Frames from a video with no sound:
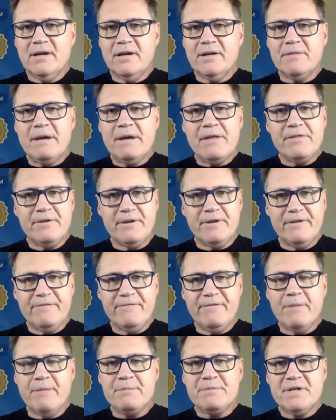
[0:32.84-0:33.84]
only about
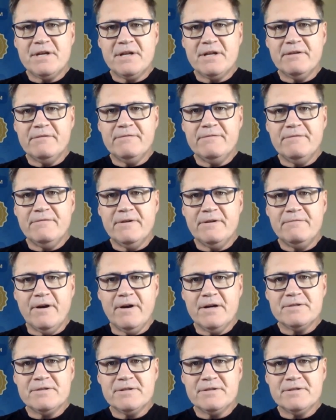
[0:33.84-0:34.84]
35% of
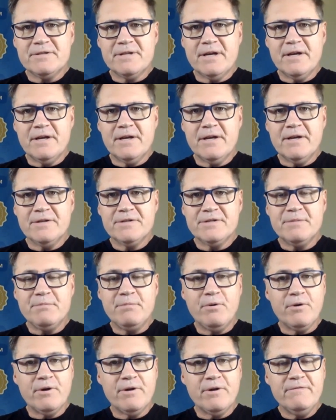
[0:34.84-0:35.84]
advisors are
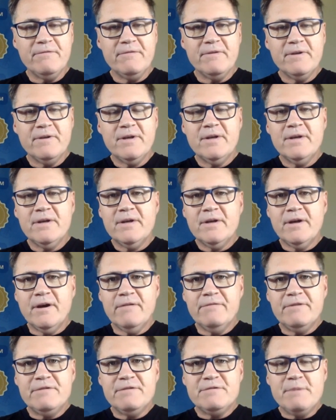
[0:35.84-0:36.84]
supportive
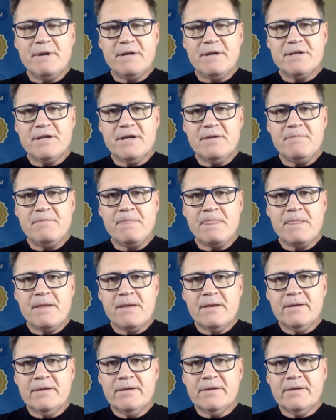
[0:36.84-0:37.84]
of this measure.
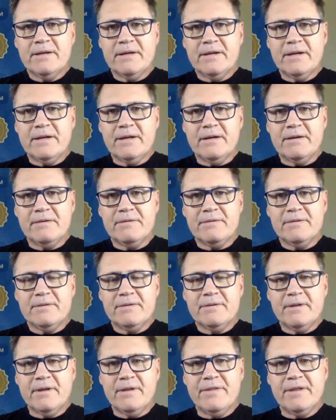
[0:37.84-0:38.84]
I
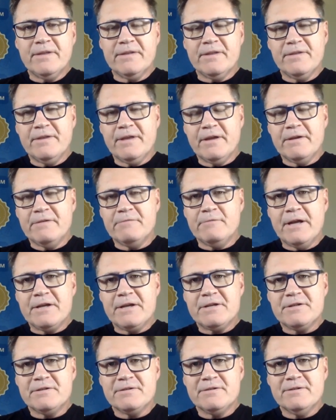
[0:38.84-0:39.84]
think the thing in
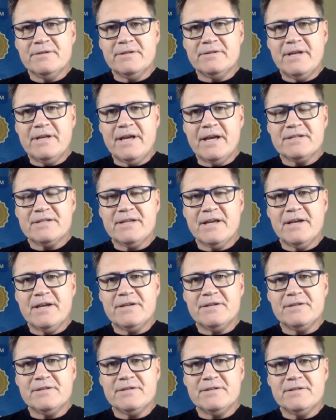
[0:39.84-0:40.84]
relation to the tax
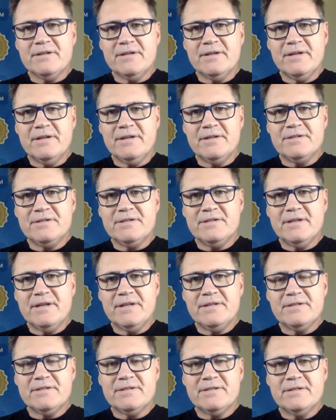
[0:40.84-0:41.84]
agents,
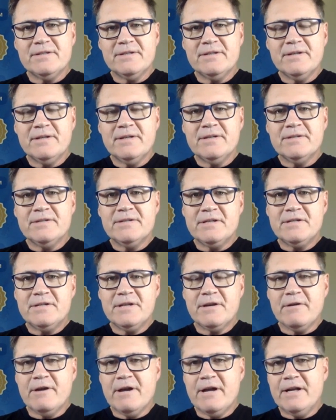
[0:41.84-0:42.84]
it's
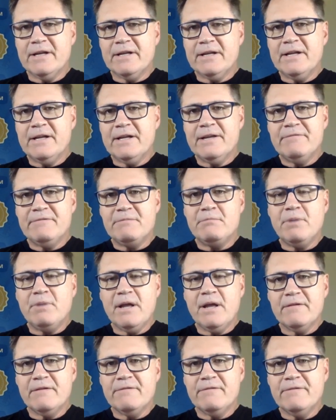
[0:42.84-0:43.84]
essentially creating an uneven
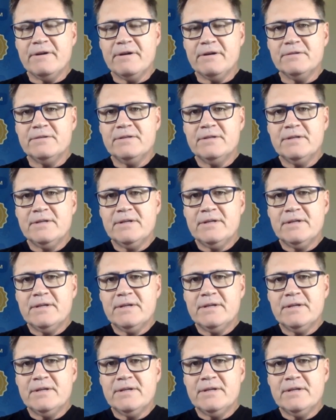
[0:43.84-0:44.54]
playing field.